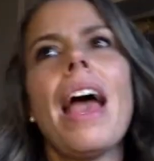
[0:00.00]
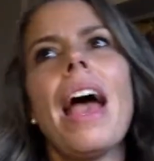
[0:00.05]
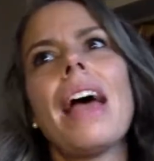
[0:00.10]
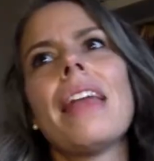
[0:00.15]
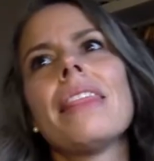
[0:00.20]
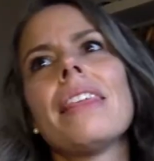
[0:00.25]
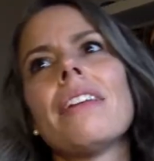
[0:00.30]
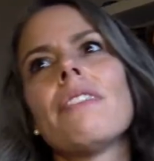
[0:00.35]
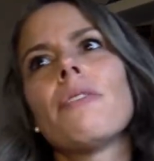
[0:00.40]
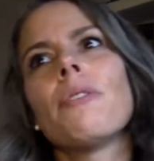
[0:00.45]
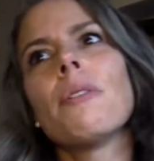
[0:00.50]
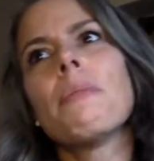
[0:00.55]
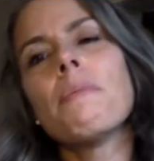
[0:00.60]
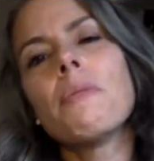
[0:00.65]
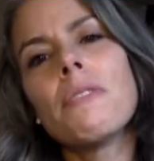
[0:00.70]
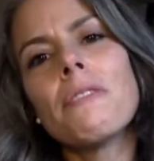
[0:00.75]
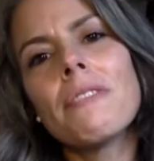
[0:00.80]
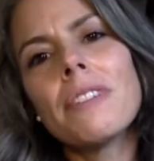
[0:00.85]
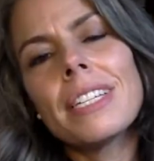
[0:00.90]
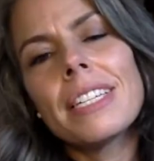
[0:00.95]
And then if we
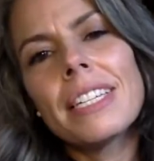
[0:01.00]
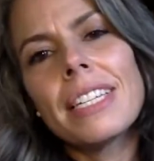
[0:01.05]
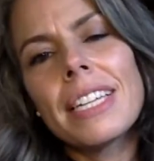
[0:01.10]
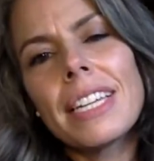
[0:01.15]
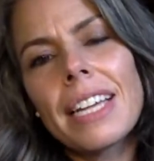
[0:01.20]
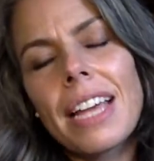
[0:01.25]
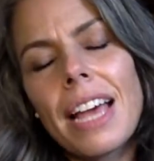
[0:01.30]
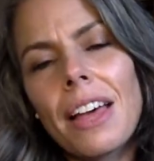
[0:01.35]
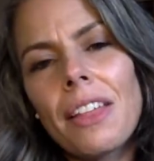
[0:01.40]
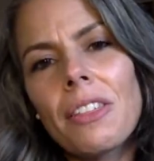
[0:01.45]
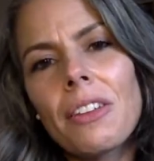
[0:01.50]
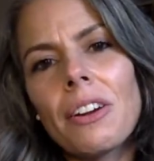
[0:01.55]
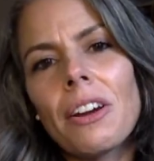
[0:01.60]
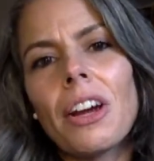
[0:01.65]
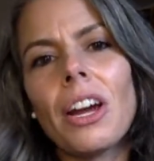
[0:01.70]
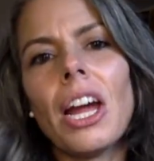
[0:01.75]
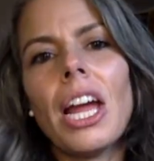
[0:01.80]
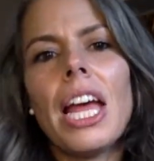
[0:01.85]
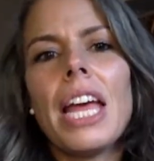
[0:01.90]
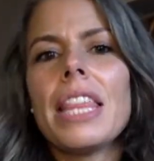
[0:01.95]
move in
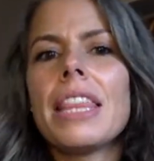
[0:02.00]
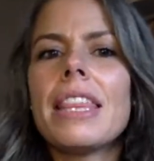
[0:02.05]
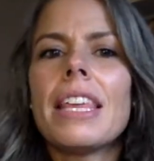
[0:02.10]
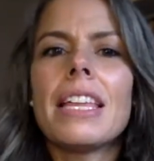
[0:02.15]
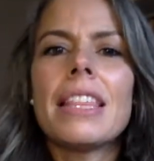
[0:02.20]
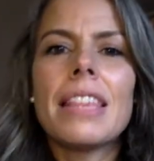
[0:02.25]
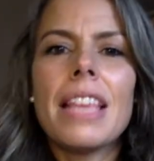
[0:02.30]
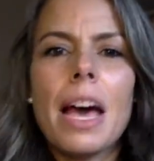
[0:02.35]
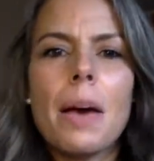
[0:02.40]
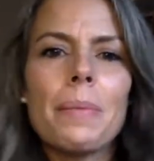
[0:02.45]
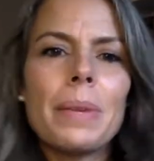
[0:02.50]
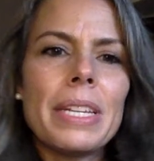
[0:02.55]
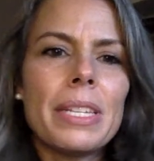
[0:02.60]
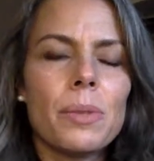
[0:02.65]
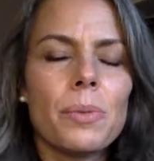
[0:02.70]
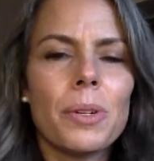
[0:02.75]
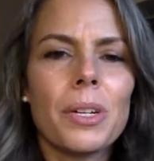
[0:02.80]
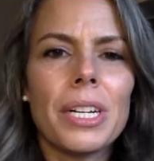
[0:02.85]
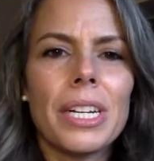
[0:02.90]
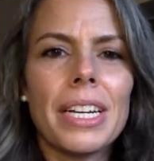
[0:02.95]
together, then that
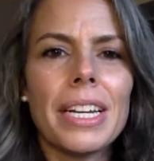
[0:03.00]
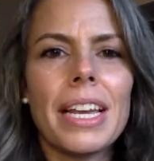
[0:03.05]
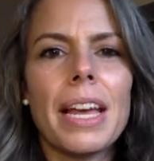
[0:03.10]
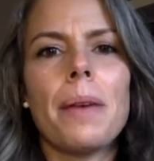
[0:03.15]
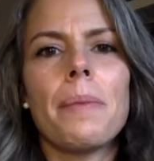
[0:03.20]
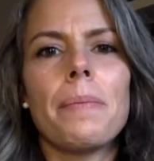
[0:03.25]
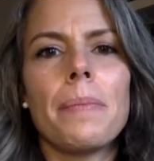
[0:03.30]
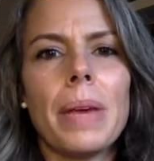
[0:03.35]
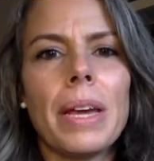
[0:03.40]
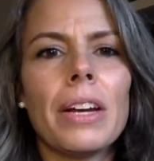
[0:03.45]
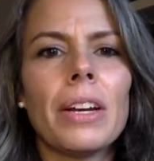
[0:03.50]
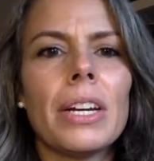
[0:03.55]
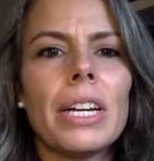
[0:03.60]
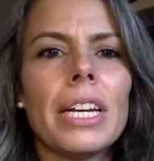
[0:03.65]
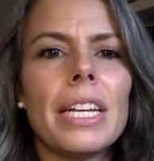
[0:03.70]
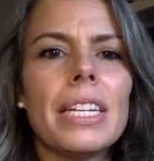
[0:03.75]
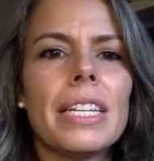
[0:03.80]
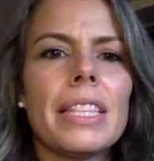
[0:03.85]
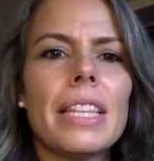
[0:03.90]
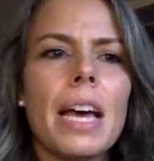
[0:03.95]
means we're going to get
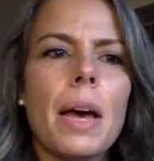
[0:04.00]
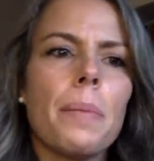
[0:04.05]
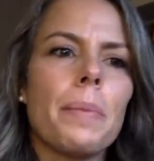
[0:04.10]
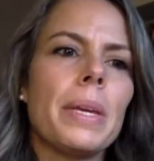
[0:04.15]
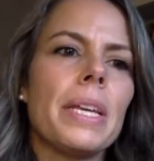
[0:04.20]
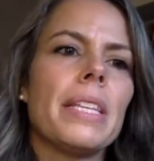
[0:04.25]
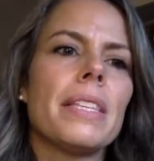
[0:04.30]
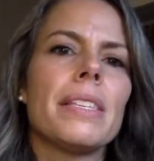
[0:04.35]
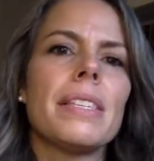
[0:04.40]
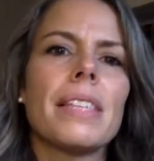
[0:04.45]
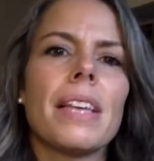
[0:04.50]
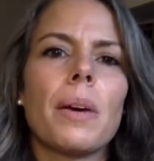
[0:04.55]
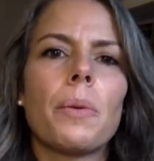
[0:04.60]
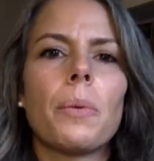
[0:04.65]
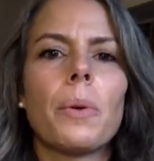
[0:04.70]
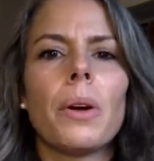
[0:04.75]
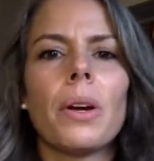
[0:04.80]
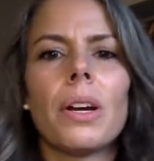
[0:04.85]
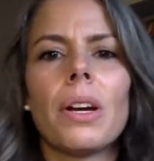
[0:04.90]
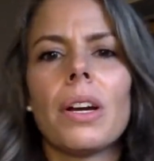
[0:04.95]
married, and that means that
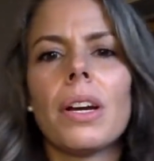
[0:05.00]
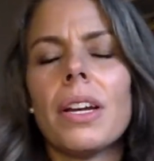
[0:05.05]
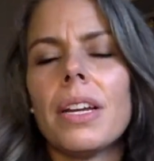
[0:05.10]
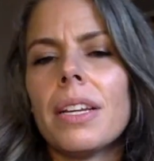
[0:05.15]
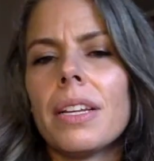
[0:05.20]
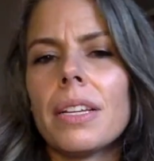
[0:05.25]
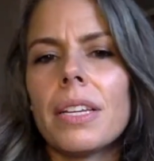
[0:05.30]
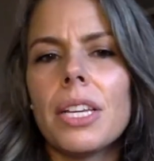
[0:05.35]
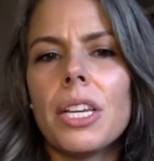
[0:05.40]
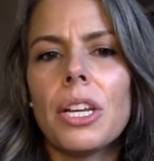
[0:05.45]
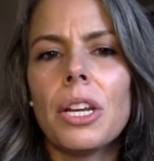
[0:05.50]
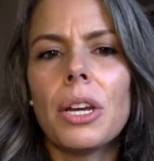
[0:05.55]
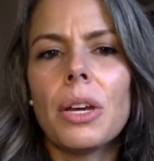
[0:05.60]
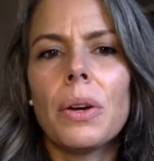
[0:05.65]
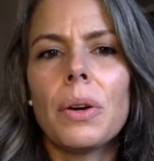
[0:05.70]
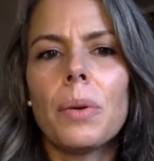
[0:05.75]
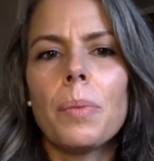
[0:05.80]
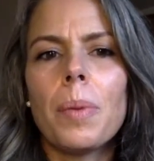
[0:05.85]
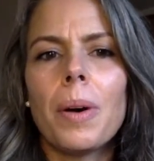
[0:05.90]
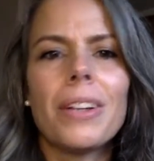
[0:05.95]
we're,
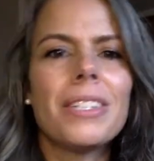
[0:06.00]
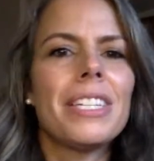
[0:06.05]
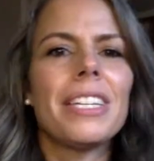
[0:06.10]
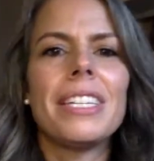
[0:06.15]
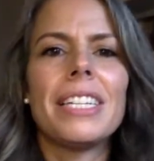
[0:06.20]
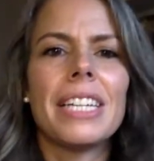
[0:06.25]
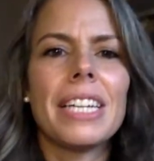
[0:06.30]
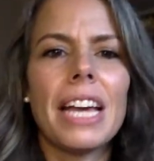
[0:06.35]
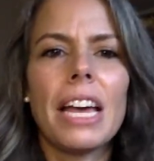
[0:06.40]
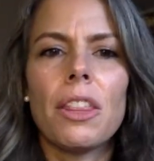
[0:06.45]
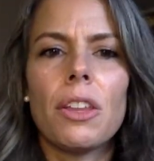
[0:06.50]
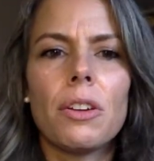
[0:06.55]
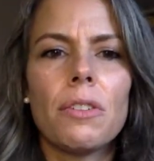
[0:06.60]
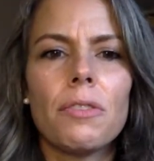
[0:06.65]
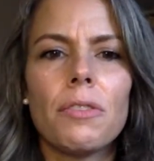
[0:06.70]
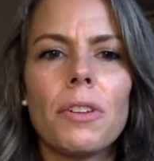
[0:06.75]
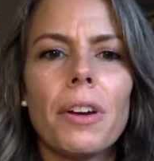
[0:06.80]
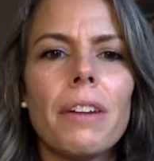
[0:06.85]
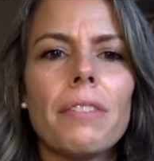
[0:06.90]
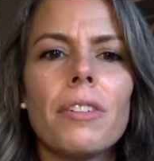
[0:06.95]
bonded together
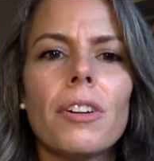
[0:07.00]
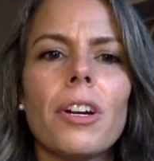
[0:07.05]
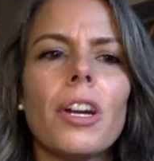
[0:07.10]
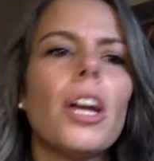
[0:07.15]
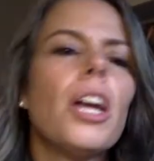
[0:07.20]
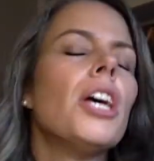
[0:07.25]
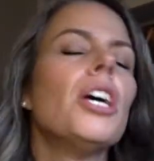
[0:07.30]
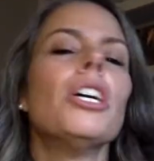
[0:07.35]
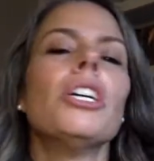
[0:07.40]
forever.